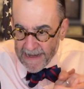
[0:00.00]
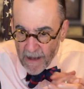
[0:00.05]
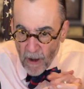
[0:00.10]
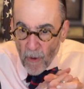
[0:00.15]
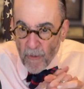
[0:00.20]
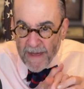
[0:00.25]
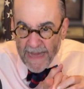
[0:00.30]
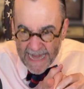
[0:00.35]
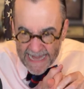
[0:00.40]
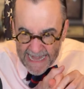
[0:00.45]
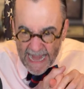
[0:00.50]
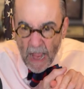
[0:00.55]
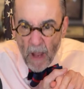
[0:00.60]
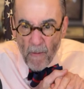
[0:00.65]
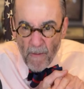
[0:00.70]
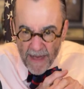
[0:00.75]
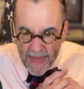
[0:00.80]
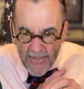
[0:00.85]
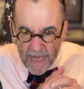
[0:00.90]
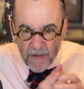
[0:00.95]
Okay, now
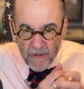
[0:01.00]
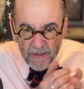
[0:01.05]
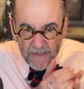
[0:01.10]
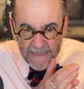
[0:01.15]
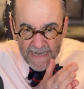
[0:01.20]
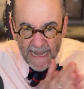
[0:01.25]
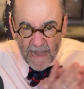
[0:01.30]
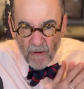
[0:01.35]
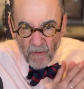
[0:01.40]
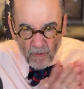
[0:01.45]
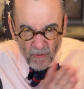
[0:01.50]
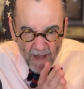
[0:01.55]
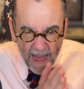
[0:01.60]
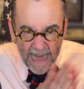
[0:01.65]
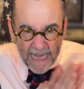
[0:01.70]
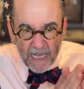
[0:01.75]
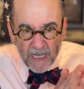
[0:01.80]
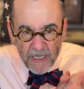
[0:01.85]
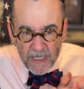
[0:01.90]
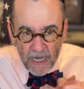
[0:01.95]
I understand it.
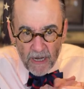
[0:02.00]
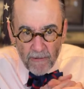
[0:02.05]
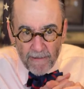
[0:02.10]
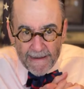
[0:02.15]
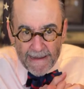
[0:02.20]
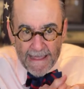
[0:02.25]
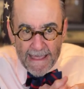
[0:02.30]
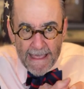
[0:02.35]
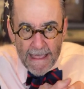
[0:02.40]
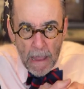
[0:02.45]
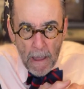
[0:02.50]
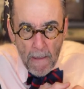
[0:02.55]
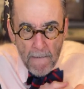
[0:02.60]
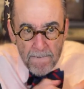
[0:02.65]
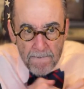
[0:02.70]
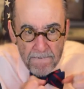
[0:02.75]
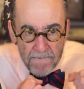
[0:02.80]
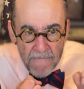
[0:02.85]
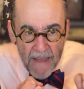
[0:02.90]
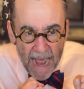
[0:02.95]
Racketeering.
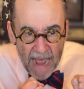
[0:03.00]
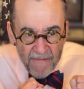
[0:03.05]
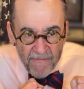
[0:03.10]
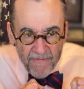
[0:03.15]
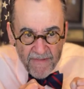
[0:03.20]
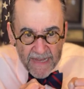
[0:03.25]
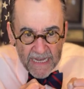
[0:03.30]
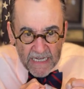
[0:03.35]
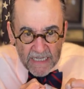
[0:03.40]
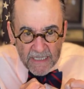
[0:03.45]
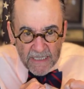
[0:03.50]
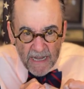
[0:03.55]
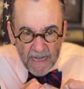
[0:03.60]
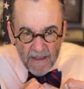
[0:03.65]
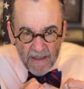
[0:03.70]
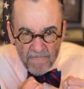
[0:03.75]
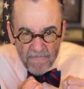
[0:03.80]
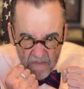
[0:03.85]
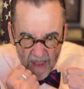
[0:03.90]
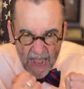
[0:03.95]
Mafia stuff.
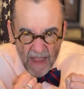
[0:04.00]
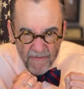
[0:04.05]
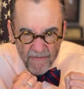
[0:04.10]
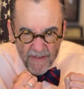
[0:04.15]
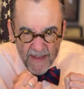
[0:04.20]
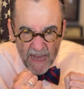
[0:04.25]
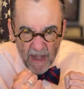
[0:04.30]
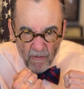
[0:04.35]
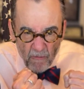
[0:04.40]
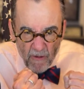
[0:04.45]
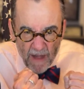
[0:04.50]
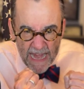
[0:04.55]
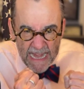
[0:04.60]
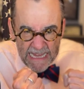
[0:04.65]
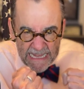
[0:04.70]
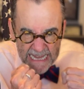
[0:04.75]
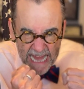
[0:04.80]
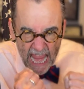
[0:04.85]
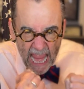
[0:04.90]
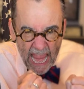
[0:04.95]
Mafia, right?
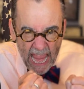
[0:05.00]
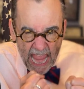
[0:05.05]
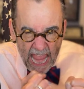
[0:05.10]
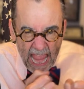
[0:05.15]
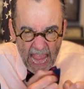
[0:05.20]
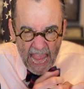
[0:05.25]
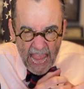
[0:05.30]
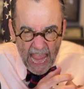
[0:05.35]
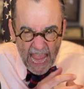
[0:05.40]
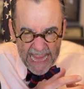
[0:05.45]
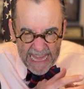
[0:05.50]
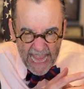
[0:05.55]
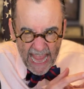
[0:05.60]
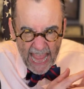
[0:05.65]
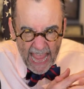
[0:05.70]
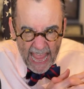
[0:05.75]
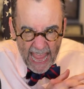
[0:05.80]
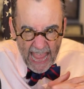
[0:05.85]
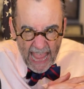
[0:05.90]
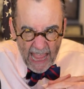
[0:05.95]
Yeah,
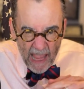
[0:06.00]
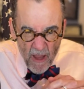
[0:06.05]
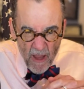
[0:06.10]
yeah.